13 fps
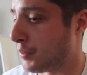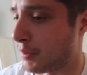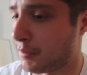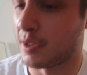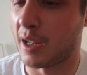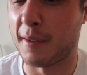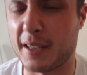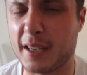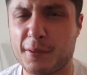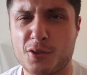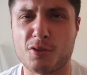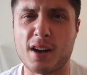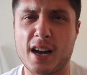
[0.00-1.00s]
I think
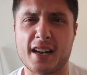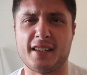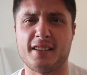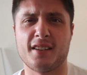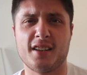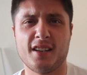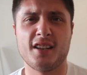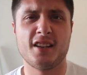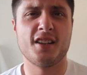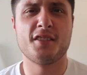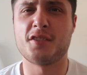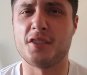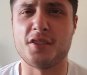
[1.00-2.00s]
I've tried
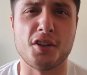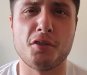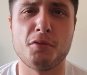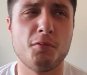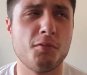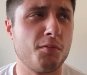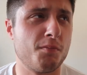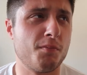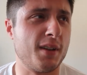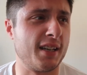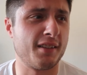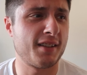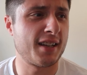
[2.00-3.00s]
to do
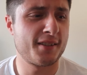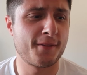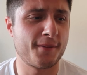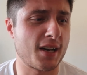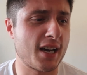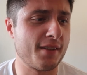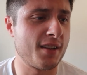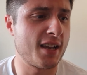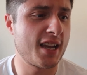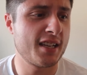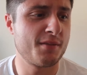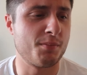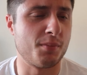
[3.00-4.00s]
in the last 5
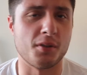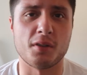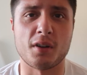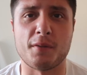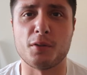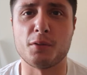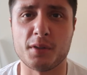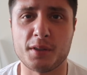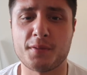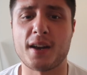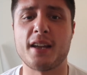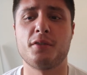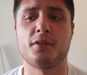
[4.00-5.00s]
years, but I've always
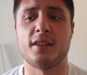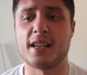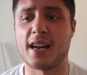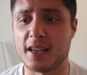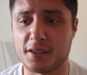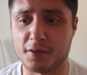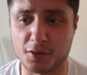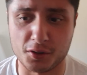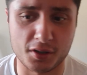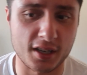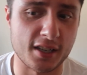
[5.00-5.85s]
failed, and that is, of course,